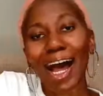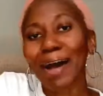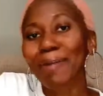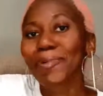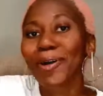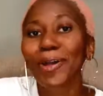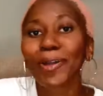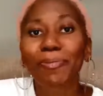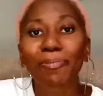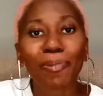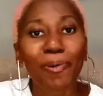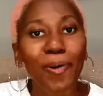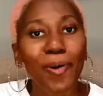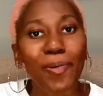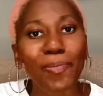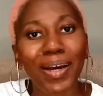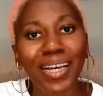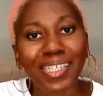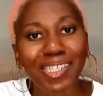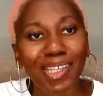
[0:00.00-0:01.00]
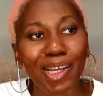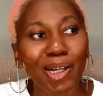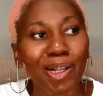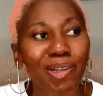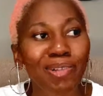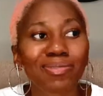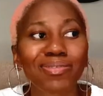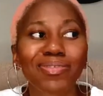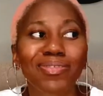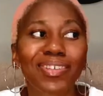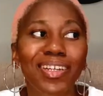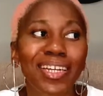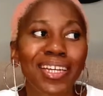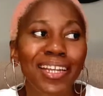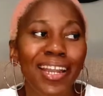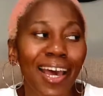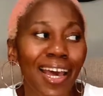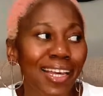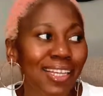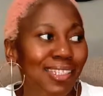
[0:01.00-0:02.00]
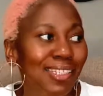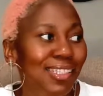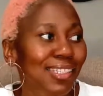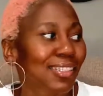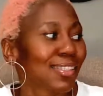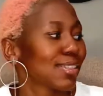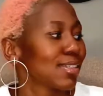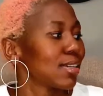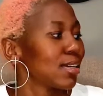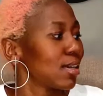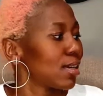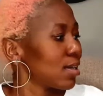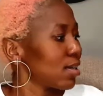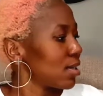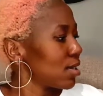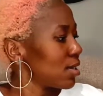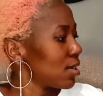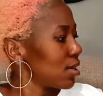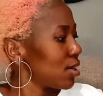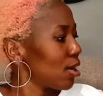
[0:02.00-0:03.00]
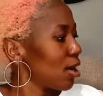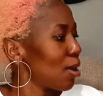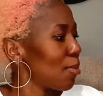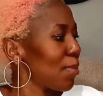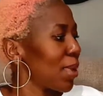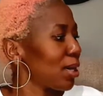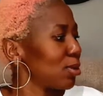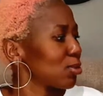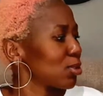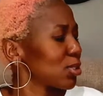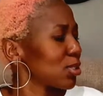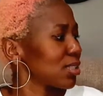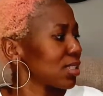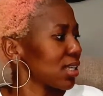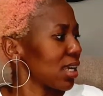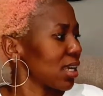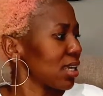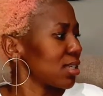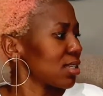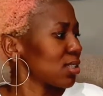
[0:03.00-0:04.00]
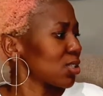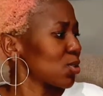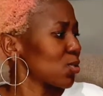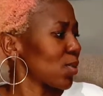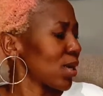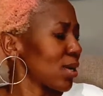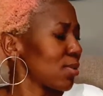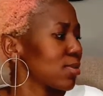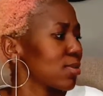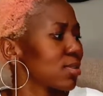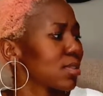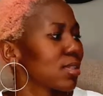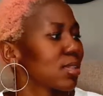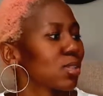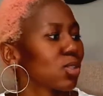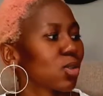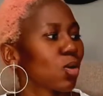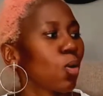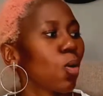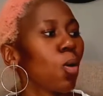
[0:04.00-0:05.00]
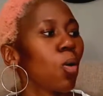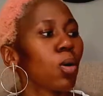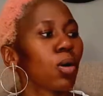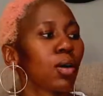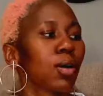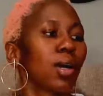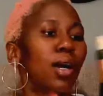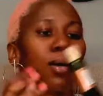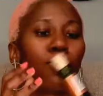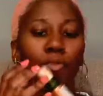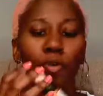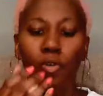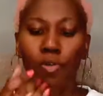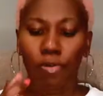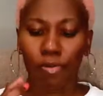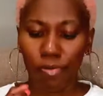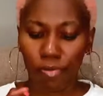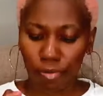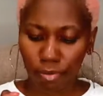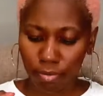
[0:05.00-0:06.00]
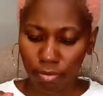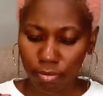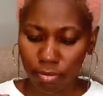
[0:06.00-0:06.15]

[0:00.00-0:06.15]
I'm gonna pour myself a nice amount to taste. Why will this cork come off?